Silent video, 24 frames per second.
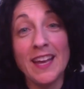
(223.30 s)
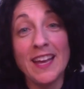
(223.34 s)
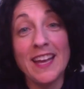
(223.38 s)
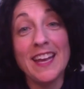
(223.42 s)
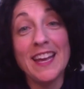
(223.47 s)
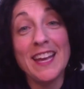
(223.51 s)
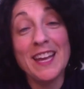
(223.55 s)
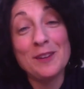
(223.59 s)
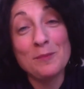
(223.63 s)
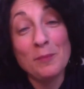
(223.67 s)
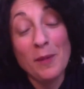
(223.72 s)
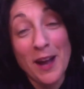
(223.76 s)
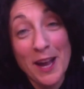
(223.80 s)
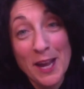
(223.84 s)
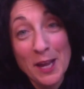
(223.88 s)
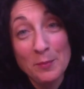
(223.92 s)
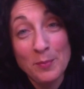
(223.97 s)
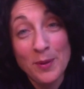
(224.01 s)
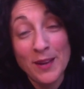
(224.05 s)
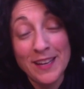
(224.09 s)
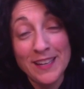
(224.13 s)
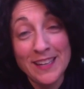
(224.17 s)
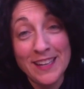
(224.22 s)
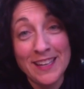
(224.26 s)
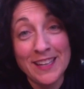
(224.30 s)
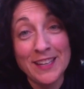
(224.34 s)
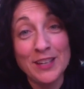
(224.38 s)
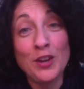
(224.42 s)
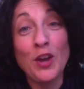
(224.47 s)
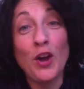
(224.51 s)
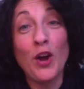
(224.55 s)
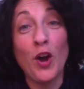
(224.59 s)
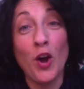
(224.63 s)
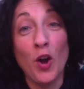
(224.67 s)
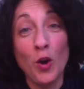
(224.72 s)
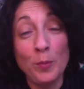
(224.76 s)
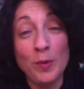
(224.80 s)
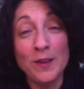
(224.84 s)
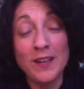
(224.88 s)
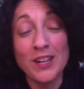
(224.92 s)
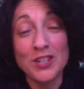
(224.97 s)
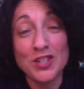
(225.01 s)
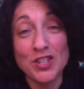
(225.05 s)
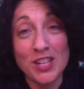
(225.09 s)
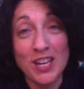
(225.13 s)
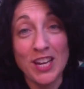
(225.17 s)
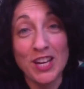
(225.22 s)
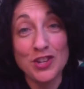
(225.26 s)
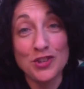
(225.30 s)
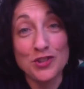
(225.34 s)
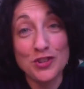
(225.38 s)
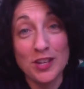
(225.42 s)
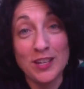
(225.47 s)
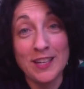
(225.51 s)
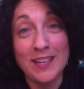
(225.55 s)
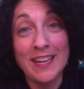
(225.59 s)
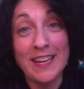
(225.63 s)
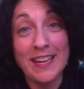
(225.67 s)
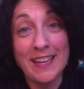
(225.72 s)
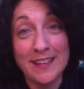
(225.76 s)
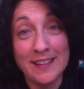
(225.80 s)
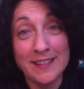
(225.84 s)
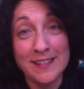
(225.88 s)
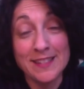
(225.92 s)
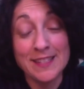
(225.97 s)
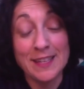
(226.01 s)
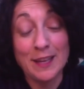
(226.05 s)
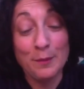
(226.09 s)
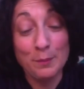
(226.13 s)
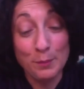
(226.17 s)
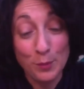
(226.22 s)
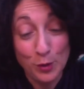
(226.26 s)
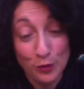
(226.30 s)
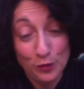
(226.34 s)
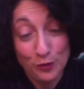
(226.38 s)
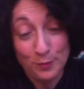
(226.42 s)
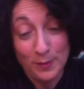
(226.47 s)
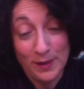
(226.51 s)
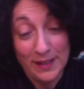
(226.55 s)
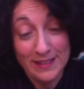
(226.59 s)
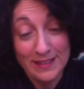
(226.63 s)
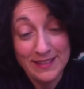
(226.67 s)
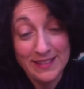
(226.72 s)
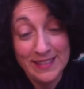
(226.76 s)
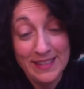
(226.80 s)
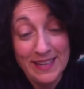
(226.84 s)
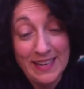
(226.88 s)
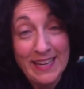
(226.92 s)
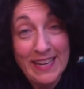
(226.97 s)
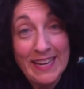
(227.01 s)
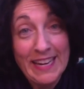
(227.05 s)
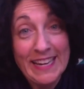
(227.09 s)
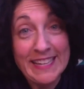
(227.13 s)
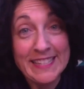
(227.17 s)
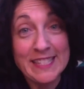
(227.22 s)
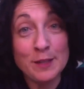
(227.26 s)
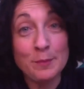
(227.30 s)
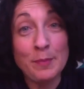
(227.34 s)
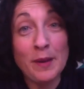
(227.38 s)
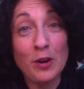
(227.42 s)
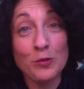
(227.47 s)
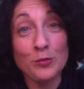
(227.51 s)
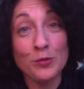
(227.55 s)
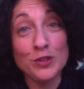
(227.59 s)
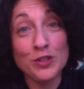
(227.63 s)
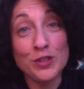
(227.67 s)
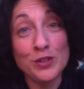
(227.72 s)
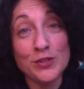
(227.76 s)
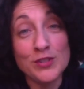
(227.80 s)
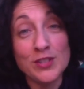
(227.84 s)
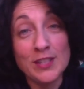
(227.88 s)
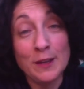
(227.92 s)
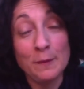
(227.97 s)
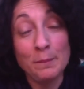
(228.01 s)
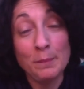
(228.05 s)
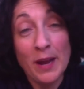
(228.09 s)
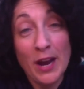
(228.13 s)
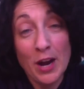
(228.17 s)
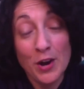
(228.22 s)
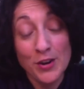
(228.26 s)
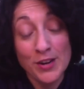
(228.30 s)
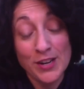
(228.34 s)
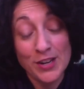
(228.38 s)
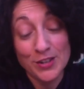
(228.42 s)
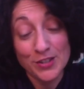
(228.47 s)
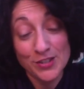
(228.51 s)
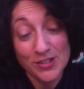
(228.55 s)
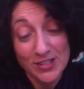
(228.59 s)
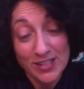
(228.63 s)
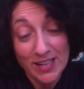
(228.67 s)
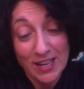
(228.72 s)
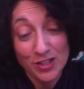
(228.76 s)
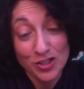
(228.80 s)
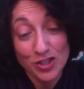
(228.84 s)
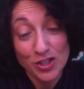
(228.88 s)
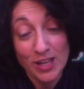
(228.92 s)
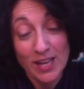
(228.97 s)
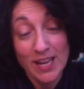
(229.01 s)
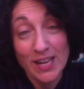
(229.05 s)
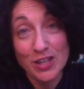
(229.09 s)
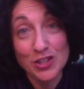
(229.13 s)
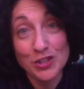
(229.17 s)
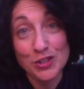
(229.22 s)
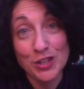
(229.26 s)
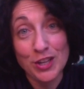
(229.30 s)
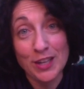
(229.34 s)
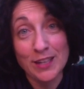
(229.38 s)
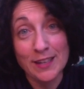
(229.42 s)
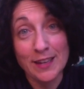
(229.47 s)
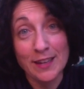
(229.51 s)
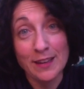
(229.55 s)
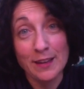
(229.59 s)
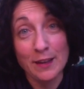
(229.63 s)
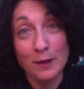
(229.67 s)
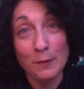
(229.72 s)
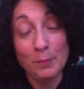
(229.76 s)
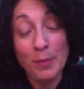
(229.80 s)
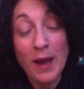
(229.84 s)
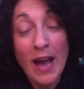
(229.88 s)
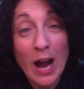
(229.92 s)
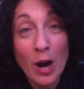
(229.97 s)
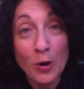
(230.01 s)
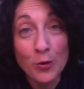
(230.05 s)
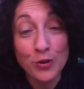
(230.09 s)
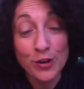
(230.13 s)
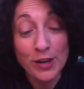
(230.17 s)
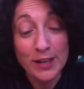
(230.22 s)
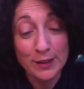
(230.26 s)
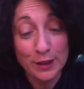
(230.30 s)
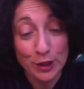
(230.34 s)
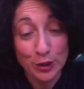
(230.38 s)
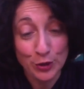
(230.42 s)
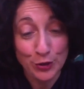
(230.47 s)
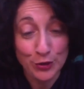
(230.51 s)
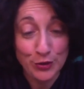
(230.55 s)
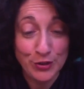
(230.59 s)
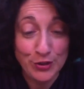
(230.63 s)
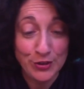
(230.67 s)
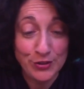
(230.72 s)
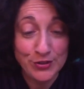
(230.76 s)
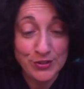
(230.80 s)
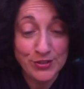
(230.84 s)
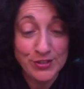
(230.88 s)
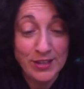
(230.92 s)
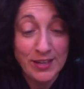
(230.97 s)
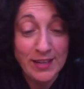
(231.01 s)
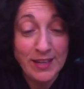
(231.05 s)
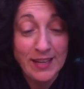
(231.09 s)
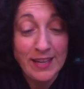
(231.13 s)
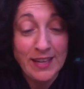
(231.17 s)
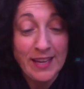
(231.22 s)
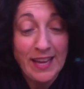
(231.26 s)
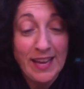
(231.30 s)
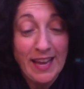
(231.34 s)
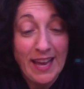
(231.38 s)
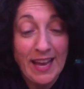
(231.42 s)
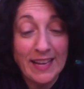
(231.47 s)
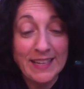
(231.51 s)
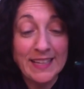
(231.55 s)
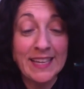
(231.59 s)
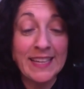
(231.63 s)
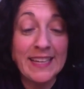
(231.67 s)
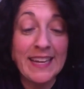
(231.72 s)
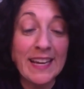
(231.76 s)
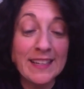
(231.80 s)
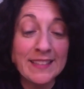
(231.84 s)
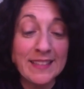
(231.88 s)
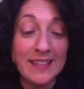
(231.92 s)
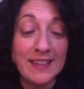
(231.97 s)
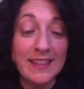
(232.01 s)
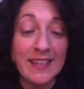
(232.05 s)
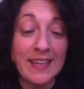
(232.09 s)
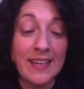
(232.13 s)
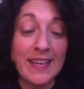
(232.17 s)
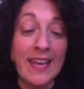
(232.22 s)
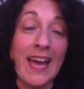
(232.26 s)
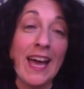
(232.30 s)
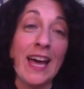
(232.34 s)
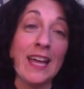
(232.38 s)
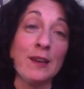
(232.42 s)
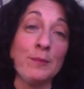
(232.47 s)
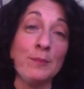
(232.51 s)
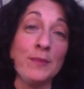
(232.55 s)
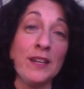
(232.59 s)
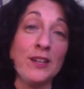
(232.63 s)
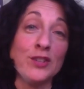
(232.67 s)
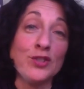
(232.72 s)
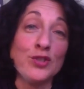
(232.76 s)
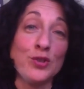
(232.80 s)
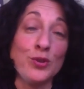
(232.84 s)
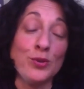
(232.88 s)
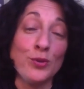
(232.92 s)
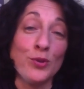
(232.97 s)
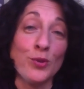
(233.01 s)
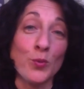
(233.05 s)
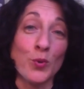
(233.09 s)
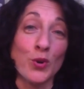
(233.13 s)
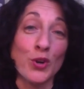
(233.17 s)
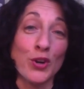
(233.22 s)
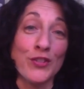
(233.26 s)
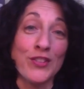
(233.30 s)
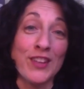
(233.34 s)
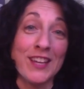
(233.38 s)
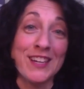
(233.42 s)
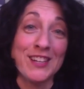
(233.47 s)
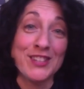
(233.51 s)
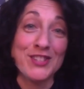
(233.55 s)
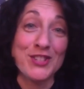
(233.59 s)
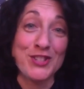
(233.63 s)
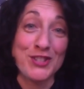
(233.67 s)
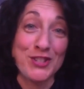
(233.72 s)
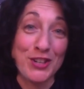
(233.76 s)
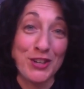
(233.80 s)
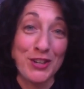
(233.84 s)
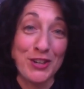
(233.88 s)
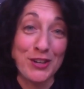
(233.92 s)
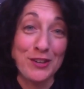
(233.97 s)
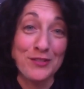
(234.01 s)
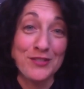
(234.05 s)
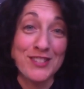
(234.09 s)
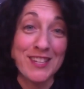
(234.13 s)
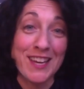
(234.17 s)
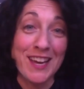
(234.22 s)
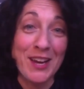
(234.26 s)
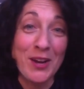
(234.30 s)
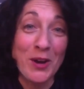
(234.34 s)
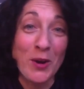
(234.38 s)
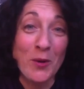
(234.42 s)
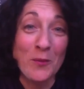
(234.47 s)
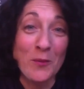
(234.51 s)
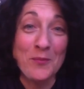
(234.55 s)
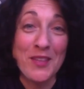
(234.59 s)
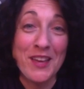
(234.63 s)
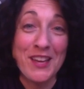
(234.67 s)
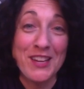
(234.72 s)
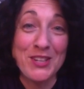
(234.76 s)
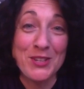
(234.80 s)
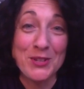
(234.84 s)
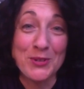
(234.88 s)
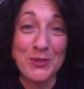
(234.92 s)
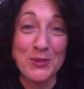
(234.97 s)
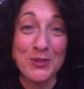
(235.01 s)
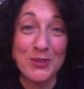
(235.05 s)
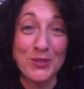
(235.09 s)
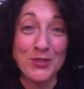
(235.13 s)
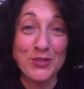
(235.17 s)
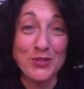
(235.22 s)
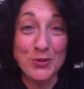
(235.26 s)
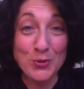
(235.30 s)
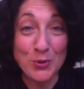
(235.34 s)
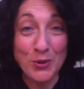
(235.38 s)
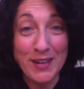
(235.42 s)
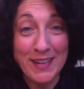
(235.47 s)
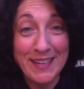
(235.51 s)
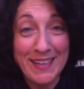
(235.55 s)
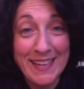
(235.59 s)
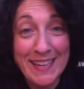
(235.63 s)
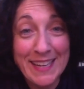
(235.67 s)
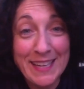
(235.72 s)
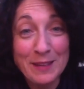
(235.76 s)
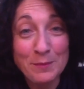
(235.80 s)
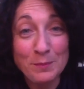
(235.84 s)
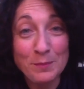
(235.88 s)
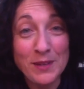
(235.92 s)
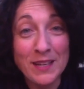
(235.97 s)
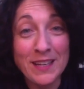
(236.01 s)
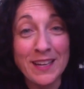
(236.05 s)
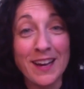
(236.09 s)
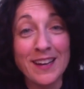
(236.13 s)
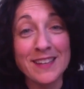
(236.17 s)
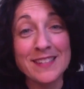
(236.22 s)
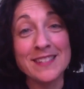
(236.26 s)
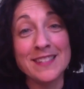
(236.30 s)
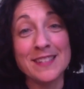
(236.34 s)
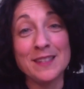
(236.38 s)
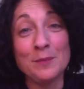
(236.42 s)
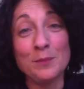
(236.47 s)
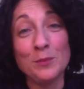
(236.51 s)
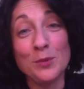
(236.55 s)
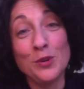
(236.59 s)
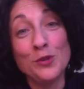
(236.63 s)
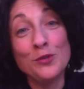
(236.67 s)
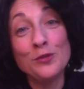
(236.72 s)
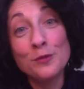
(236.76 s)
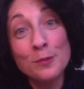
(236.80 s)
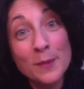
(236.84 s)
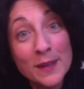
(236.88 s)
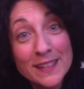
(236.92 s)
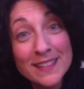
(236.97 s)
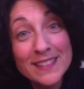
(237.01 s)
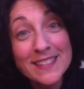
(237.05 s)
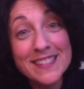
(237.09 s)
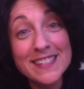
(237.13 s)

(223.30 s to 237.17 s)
In my opinion, open education is a movement. It's about reducing barriers to education, empowering learners, and connecting the Academy to the world that it serves. I hope that you'll join in, because the movement